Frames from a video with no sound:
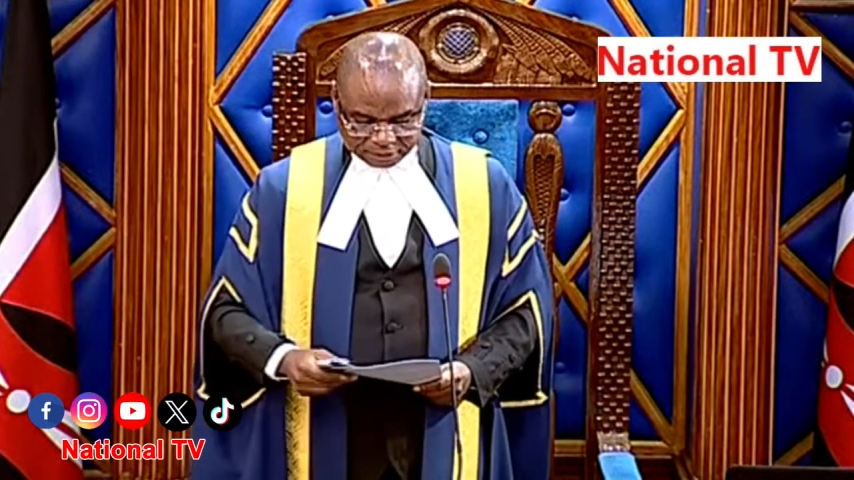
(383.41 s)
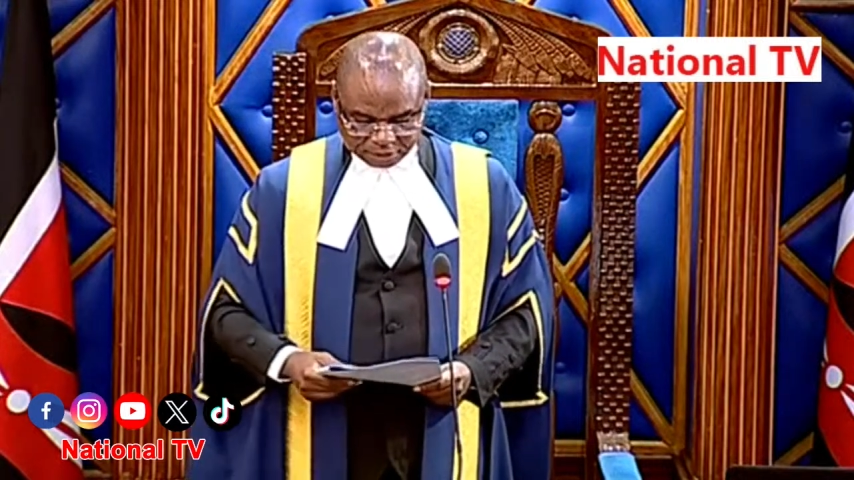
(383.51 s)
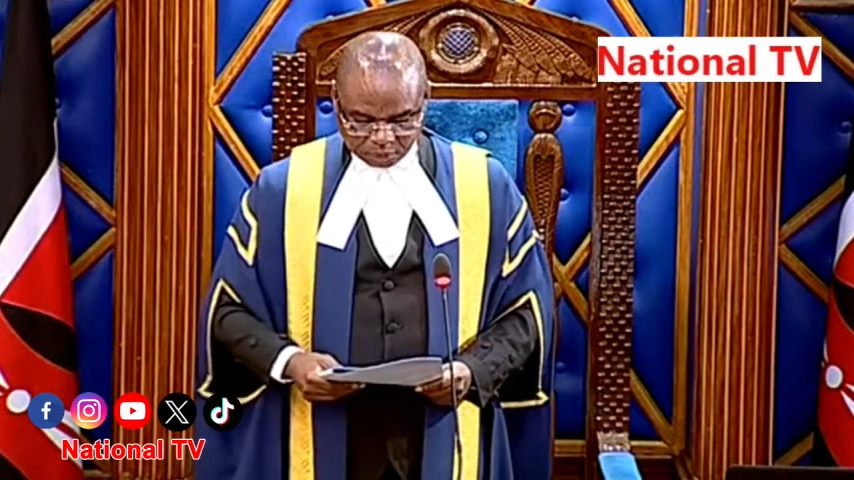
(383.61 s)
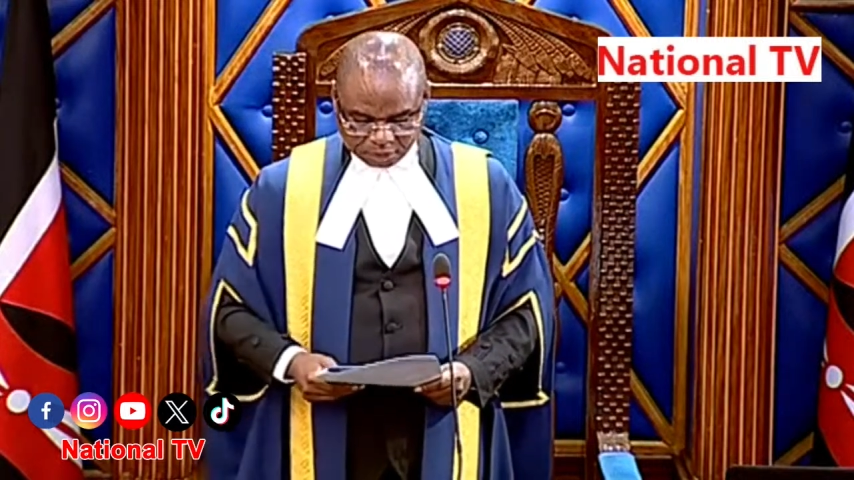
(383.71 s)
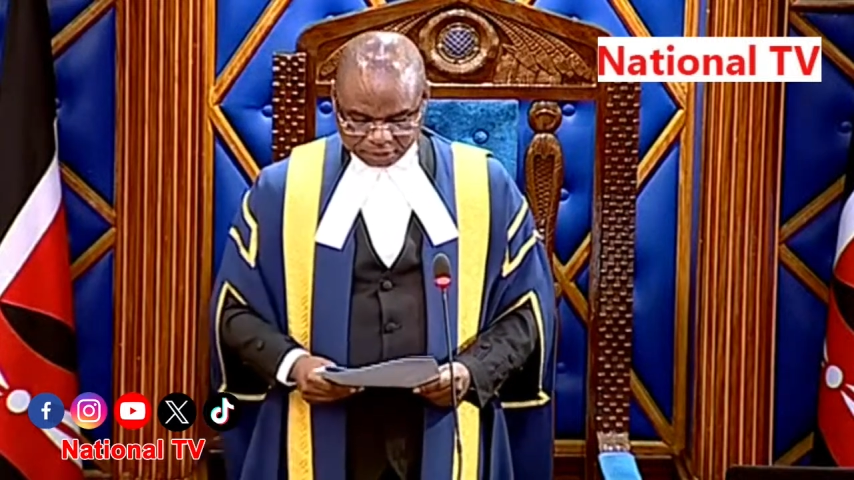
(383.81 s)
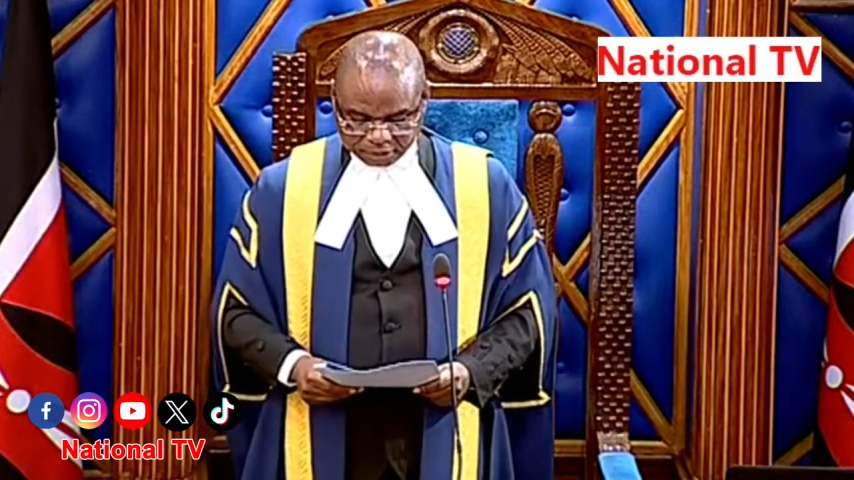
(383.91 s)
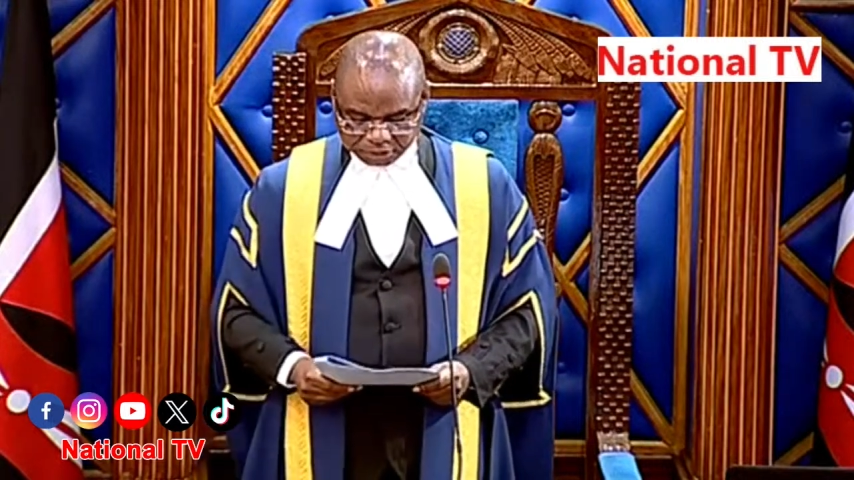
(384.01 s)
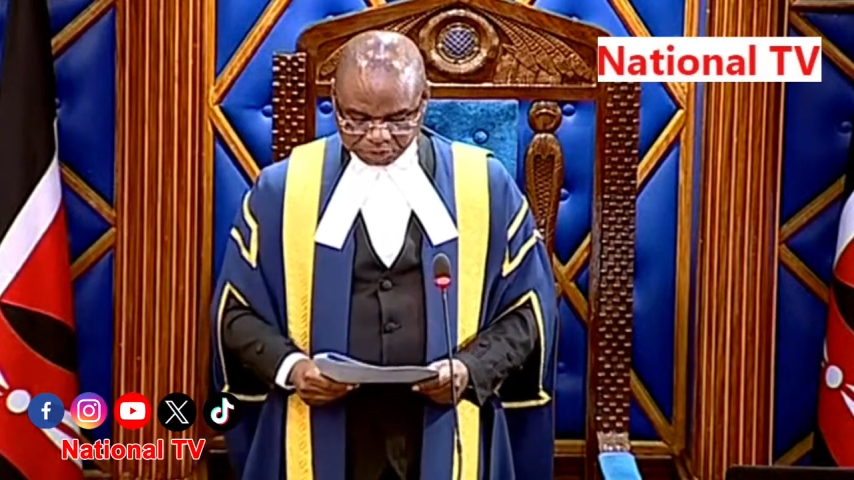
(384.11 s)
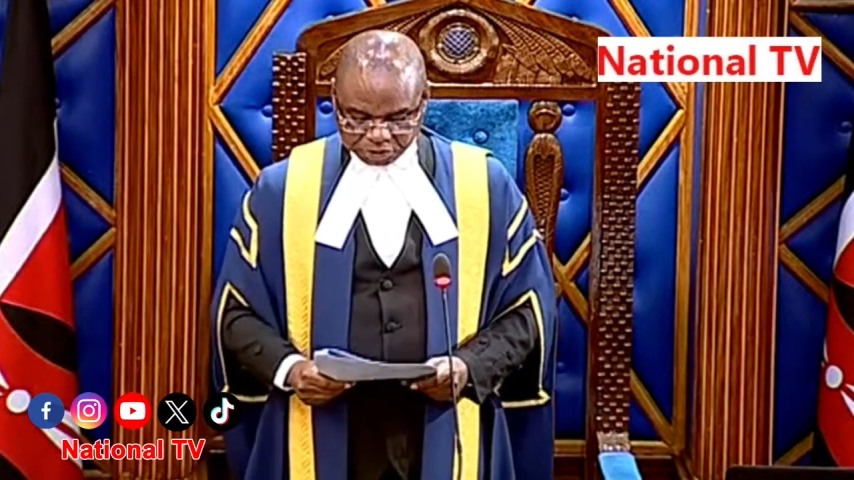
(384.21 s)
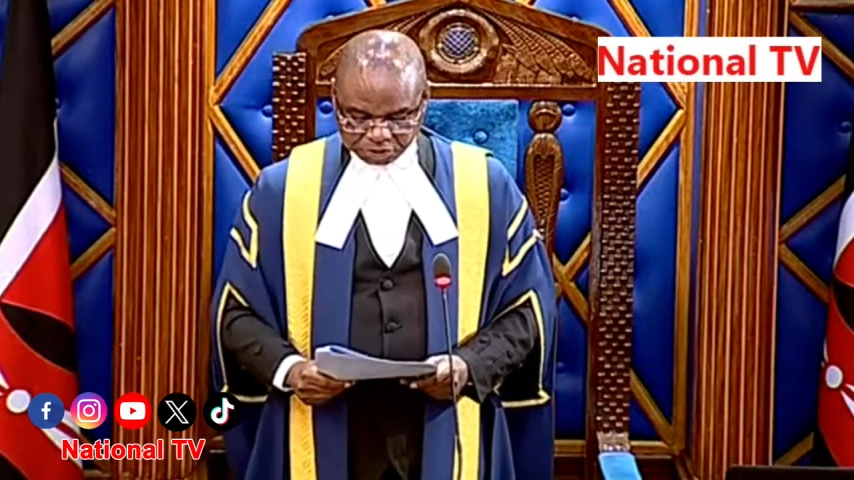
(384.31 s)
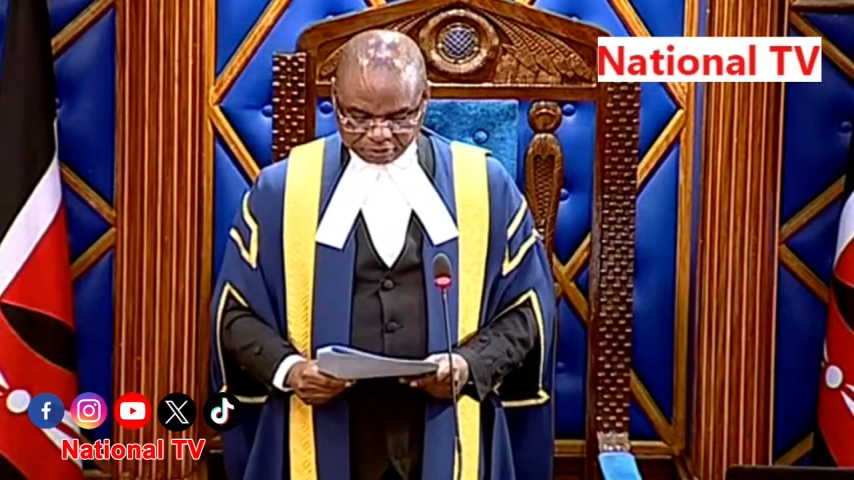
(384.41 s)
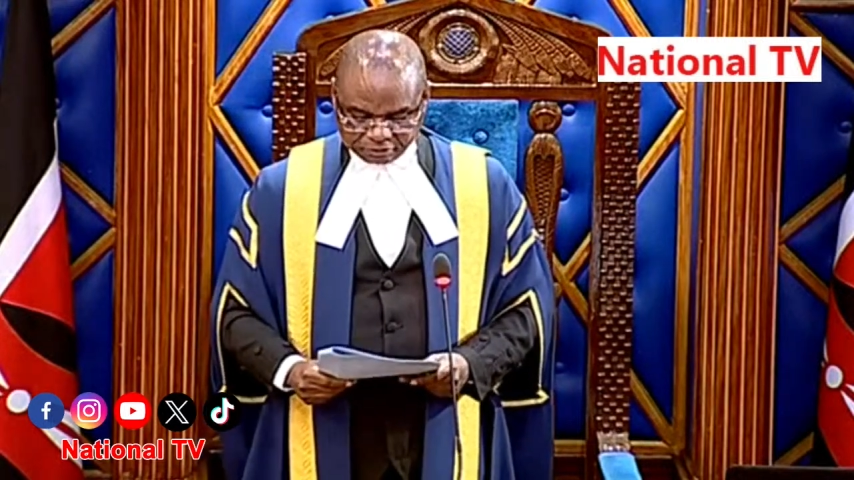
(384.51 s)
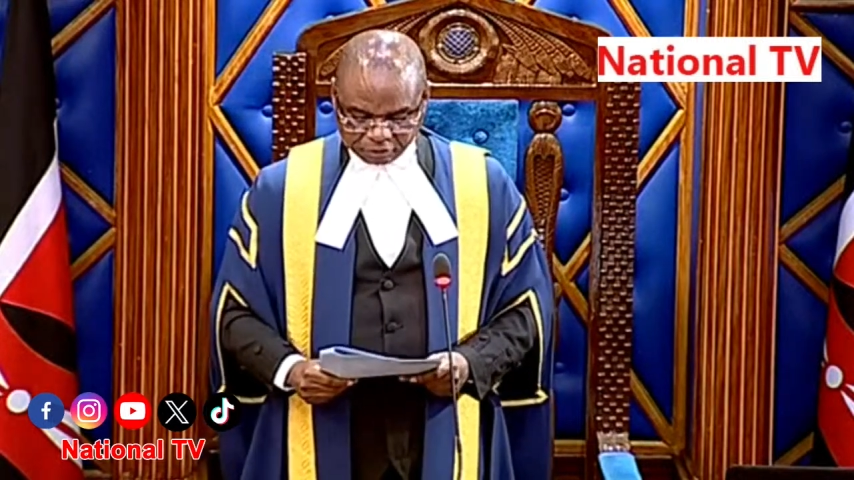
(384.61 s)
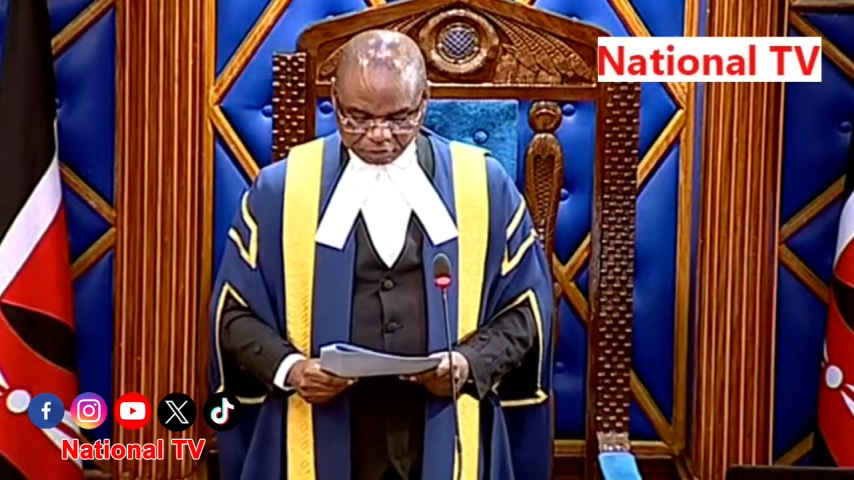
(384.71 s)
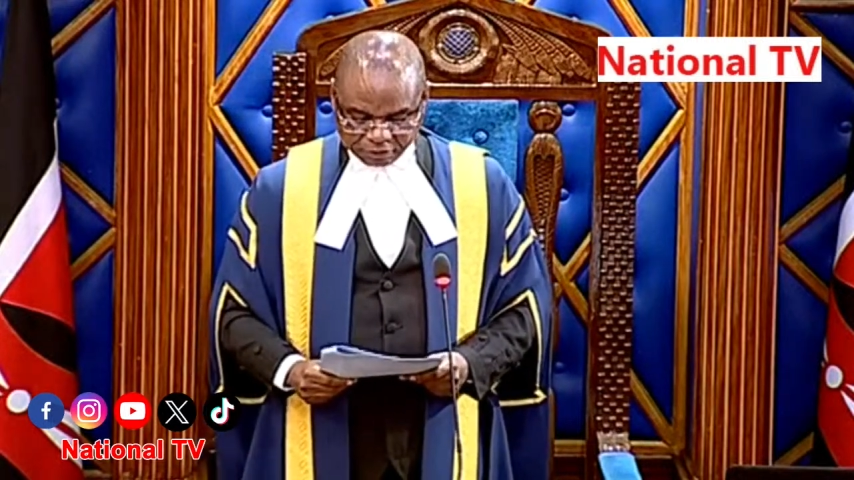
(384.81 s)
requiring adducing
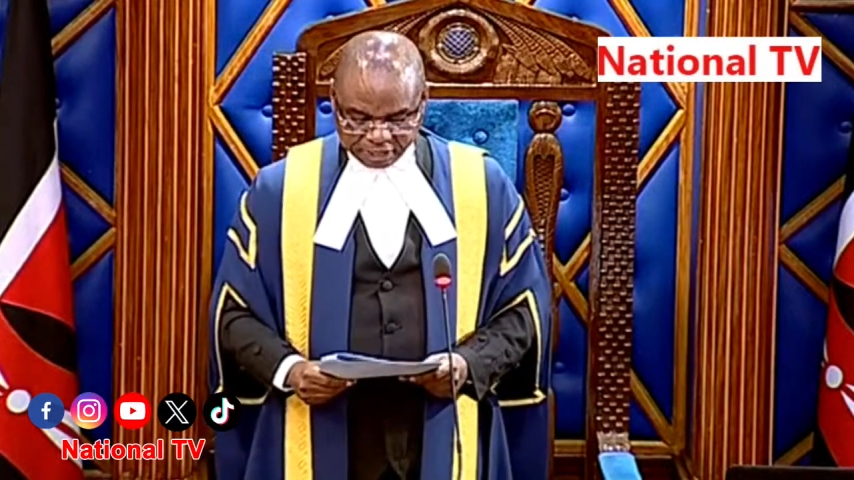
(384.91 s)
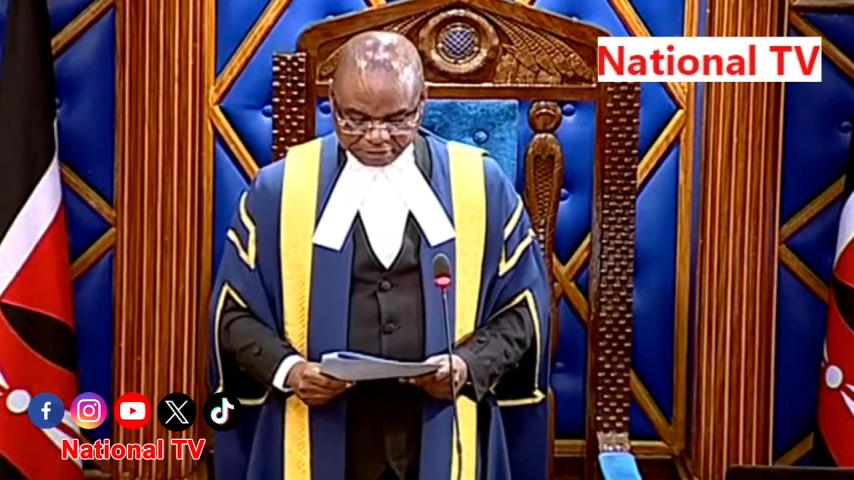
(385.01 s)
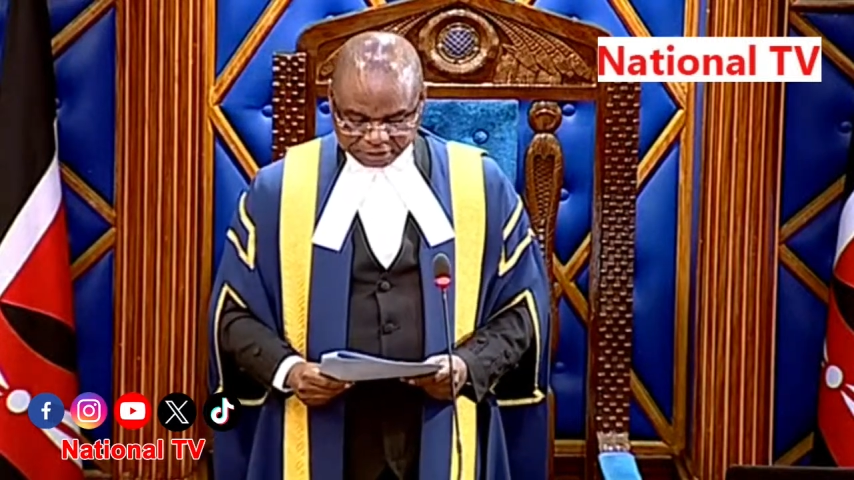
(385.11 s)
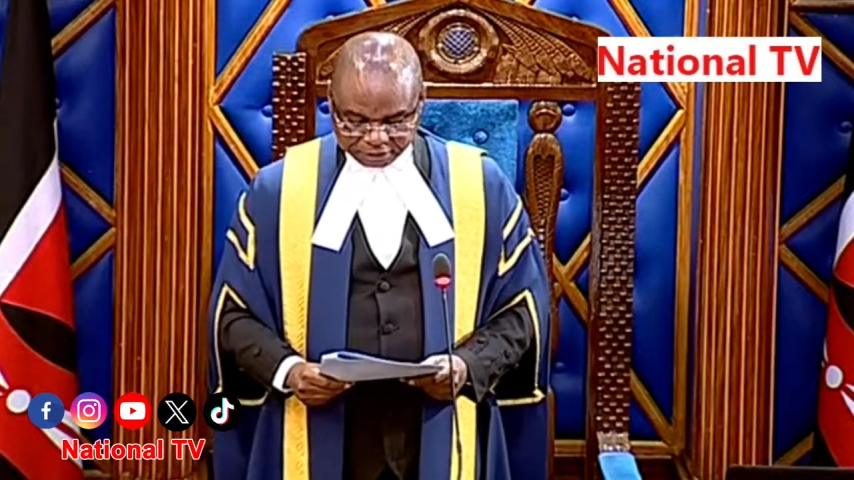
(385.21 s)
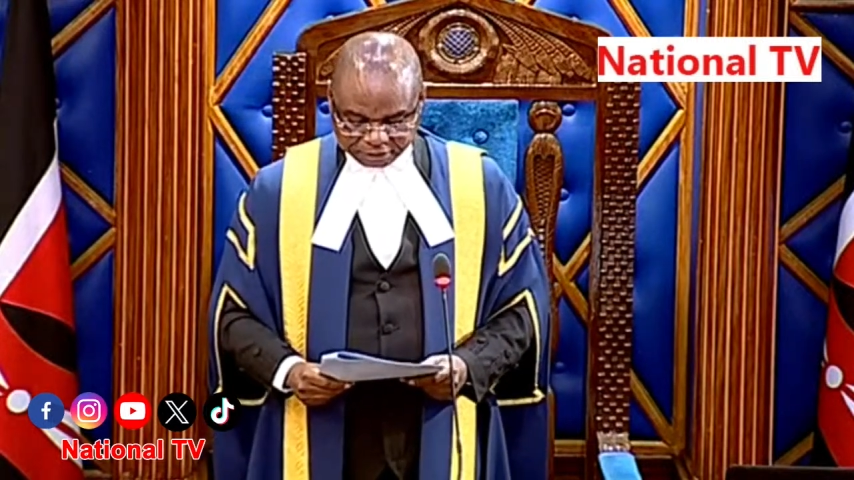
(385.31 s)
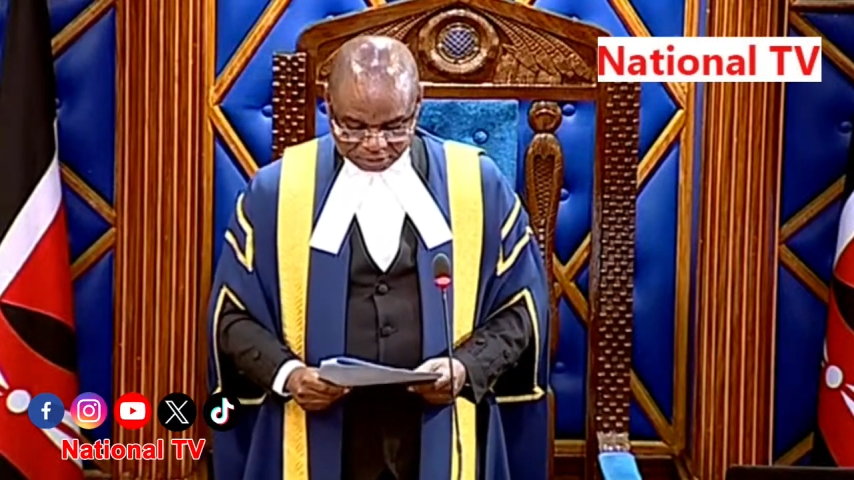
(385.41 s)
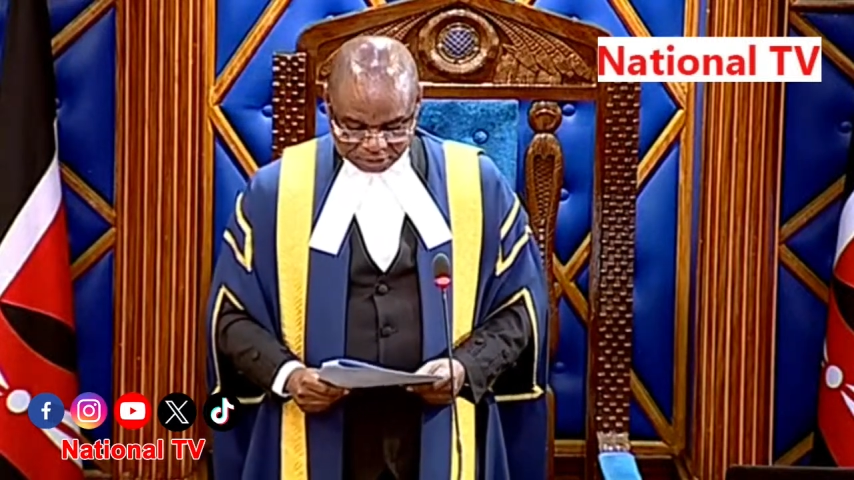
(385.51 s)
of evidence